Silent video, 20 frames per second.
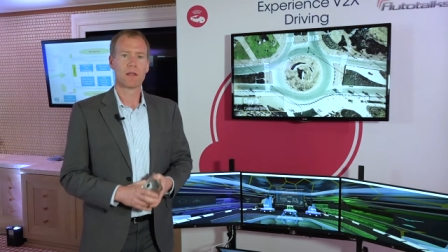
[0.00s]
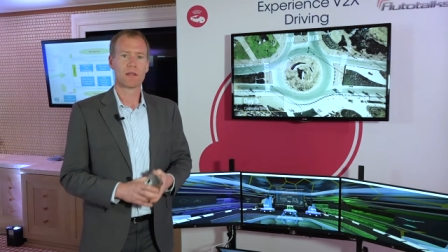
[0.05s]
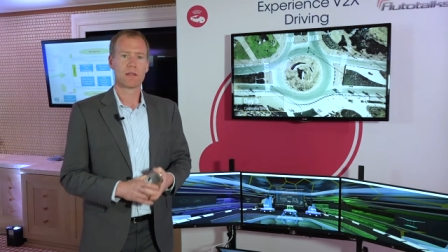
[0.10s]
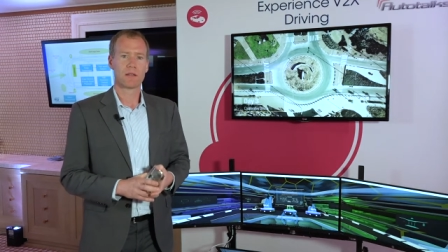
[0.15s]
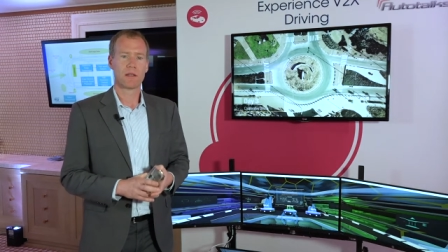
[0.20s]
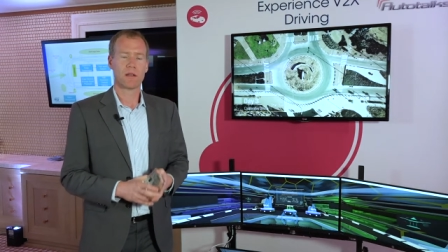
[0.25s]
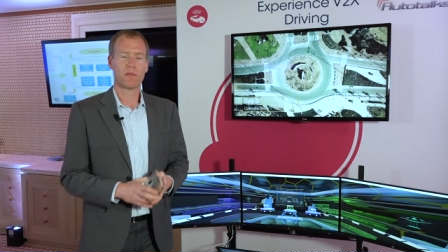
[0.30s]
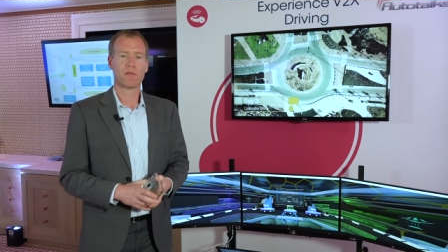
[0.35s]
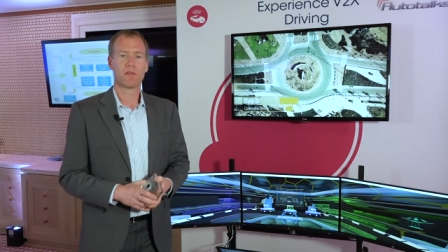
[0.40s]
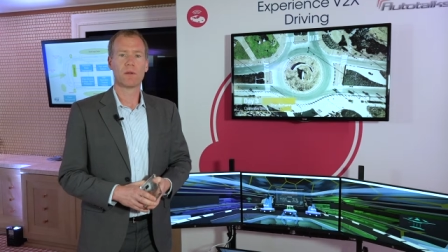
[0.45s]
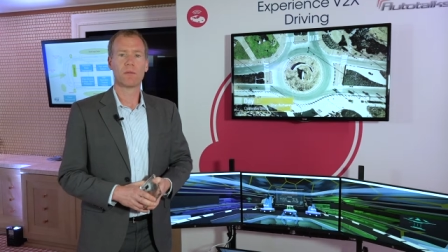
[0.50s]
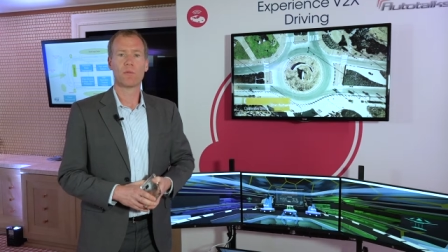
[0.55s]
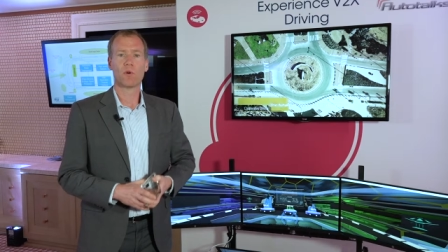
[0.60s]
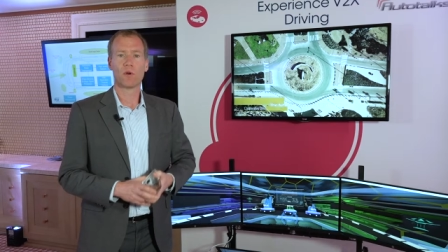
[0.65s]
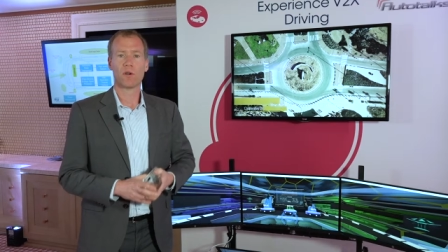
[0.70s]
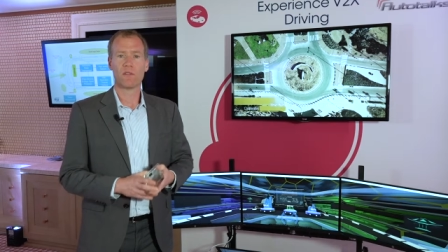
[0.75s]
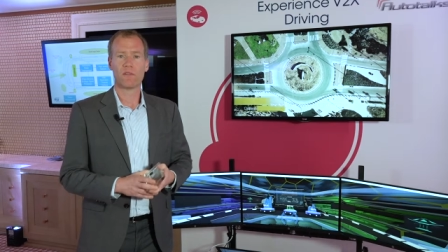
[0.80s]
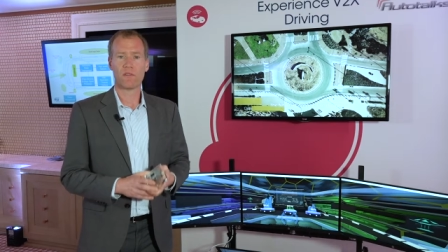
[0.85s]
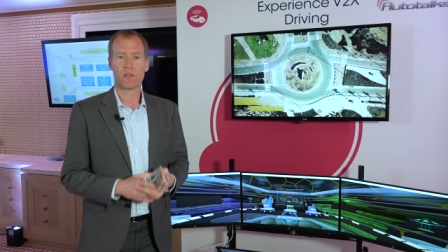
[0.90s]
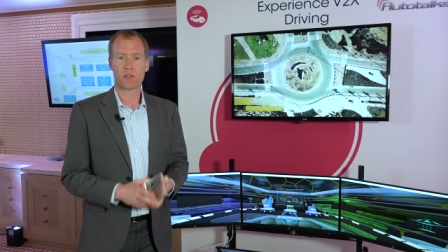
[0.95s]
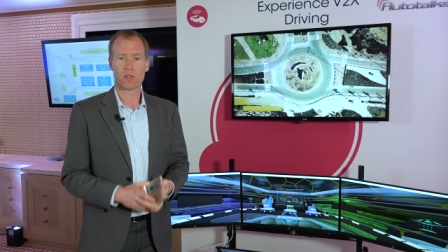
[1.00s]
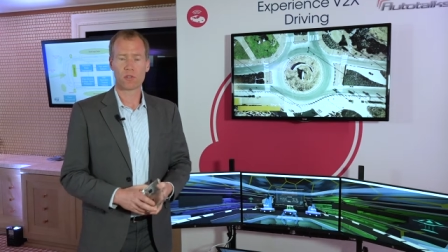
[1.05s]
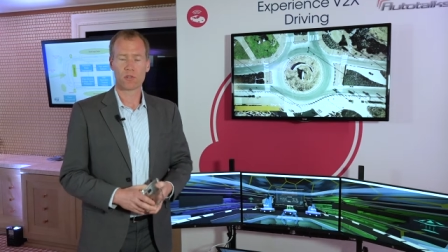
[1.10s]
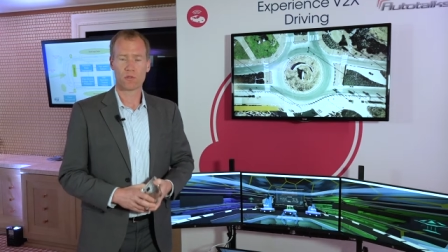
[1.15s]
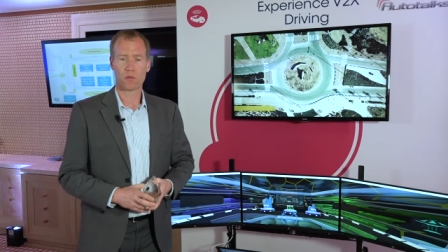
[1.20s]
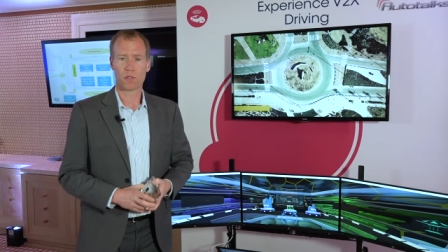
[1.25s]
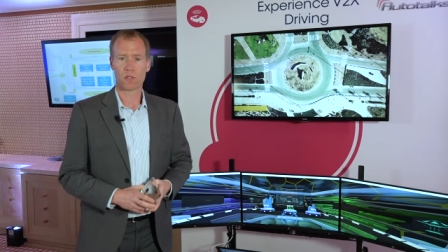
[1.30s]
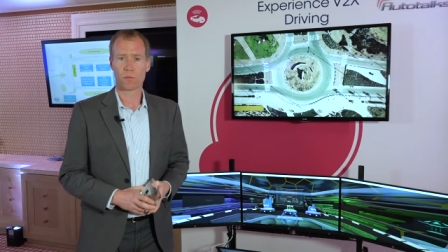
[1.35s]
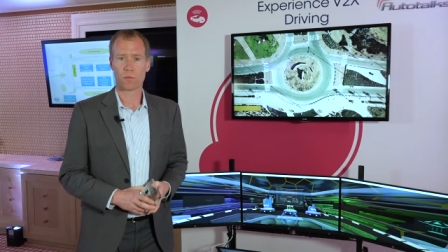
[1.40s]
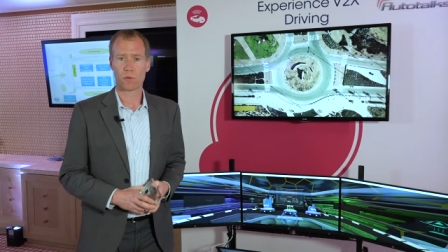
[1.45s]
safer, more
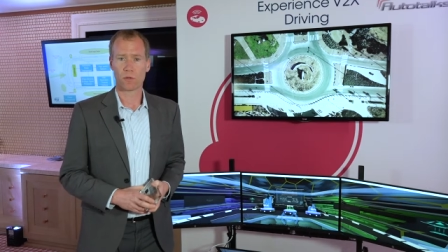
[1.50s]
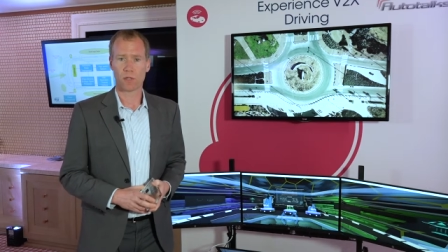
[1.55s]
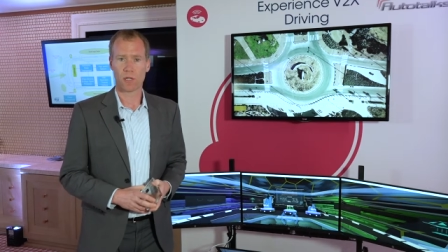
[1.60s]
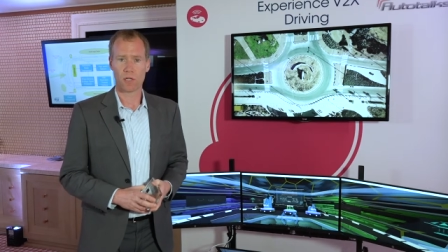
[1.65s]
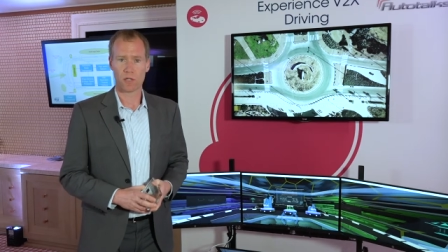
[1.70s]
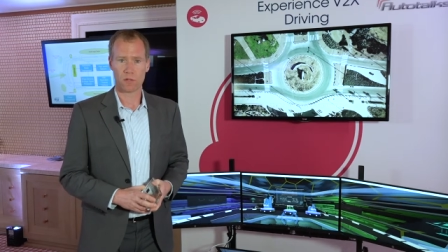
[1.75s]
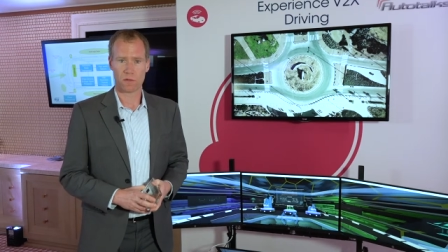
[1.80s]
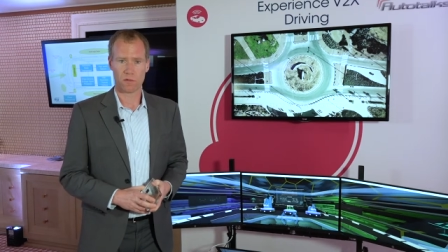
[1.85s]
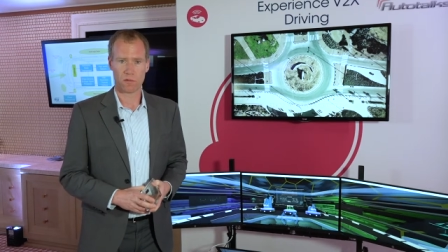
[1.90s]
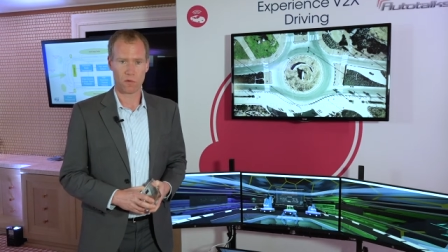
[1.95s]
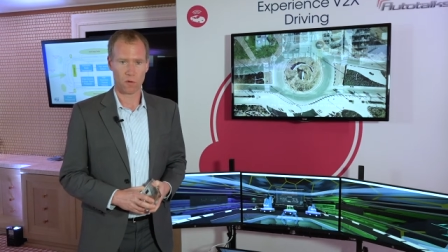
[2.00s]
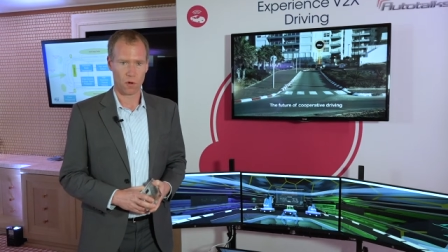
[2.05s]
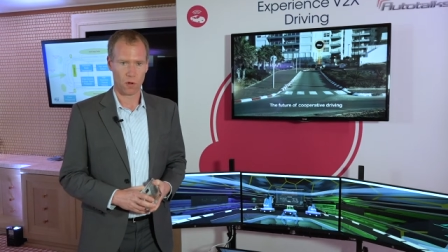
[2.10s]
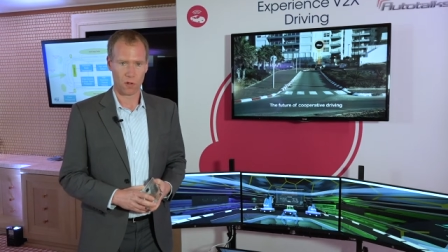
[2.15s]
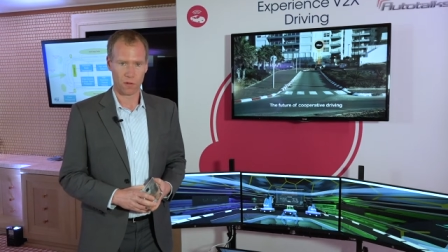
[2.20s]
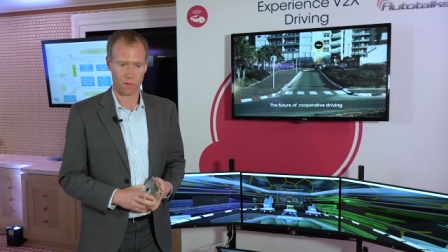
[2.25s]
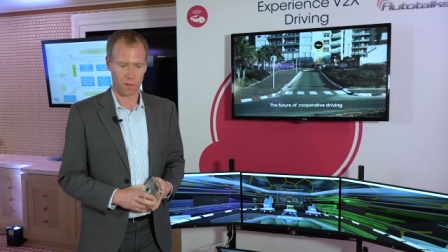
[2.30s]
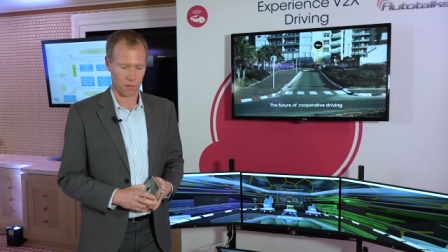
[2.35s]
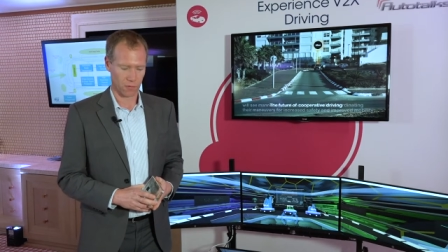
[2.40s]
efficient transportation for all